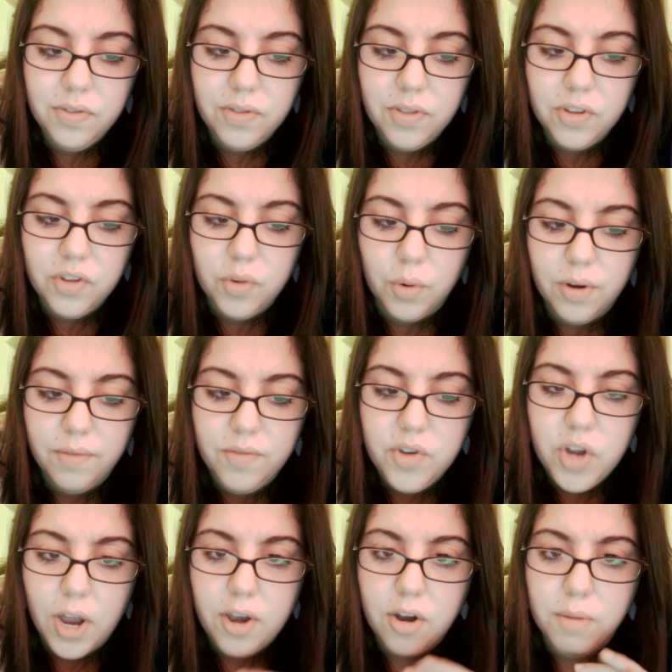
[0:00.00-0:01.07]
the sort of
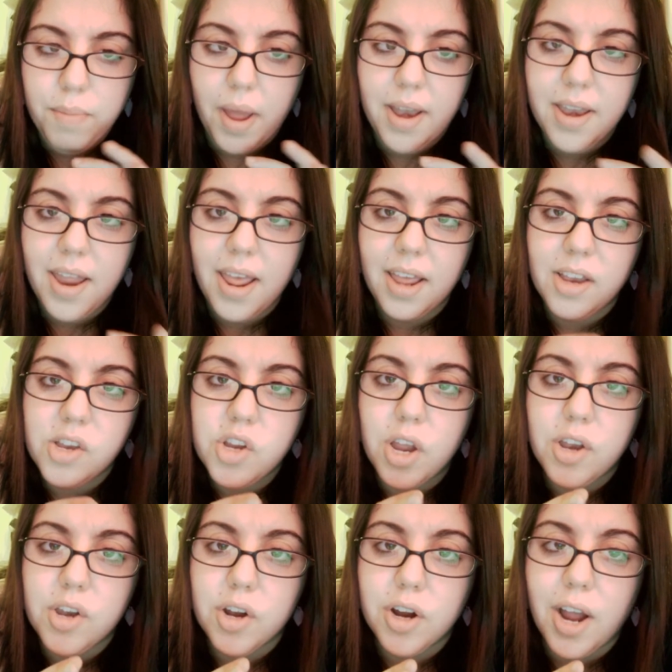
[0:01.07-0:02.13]
gender bending,
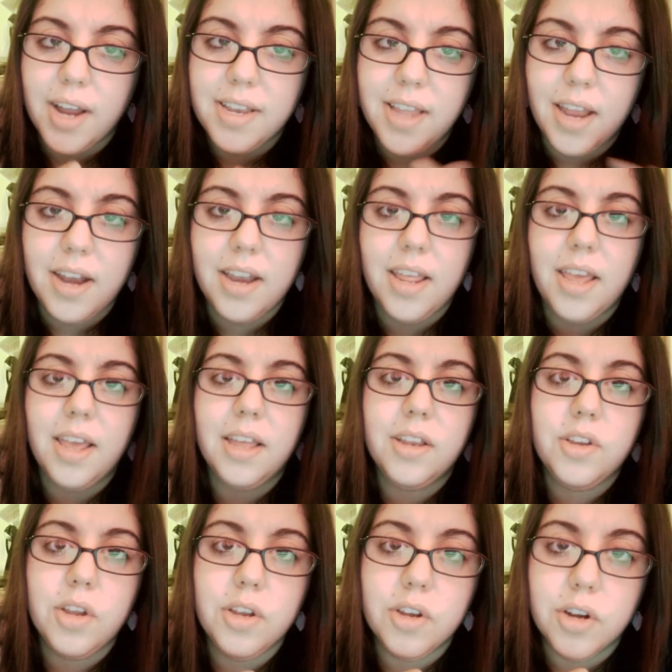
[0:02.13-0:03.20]
gender identity,
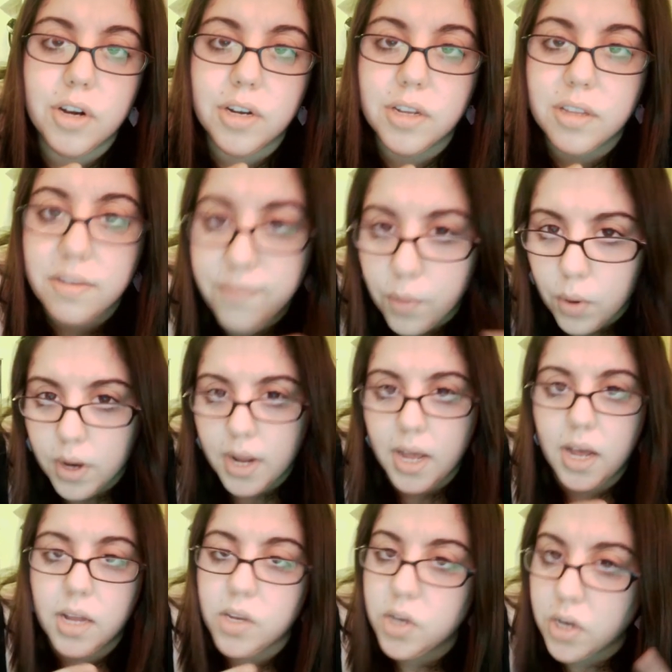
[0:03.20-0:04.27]
gender
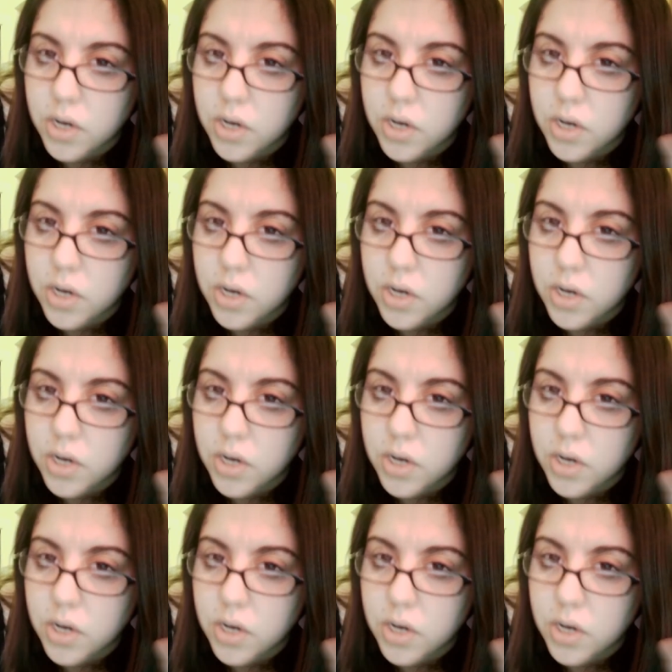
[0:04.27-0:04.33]
dysphoria,